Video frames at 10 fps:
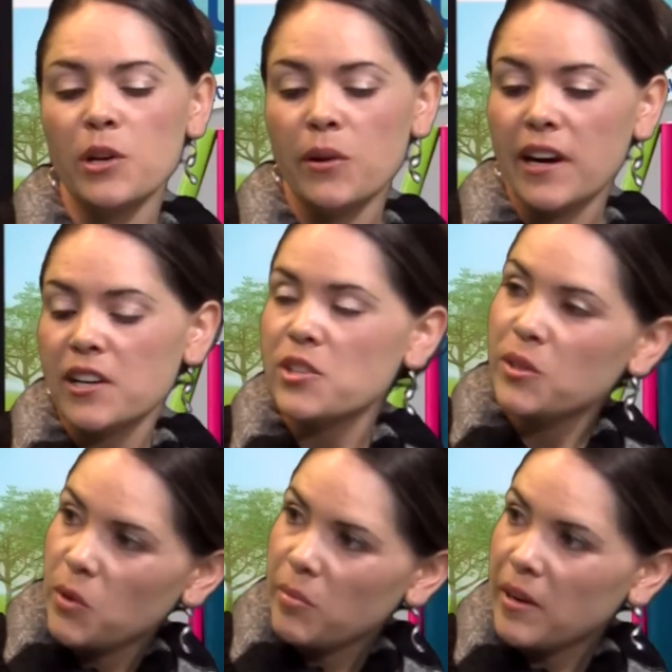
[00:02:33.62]
to know
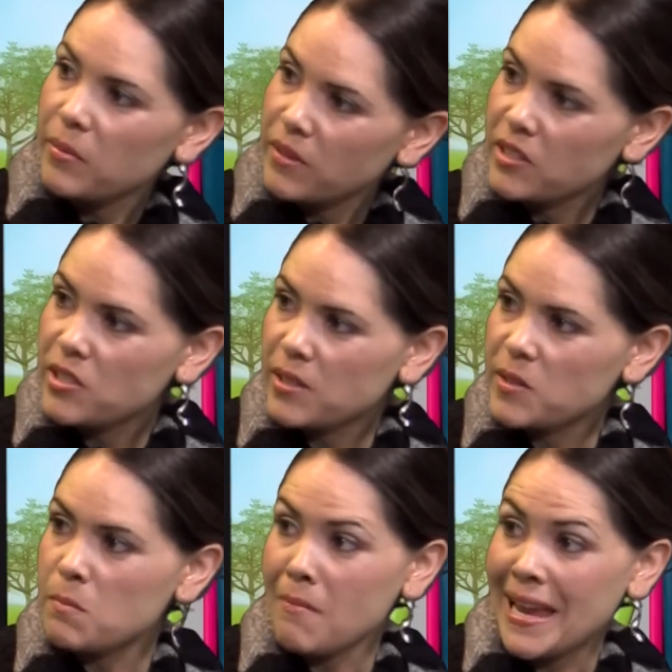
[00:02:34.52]
actually what population
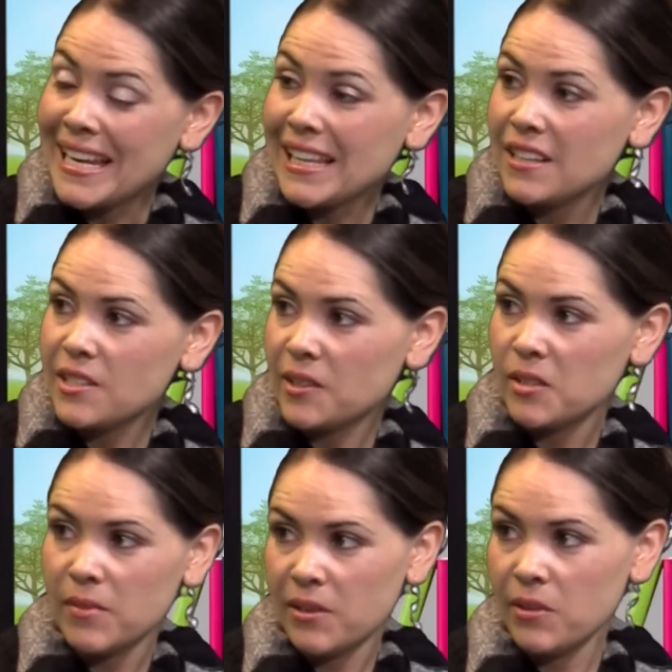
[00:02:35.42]
it's mainly
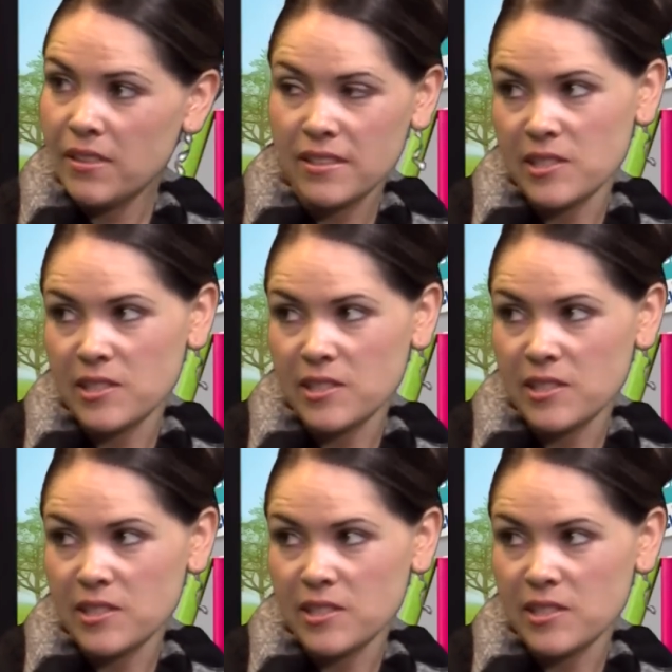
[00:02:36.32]
talked about with?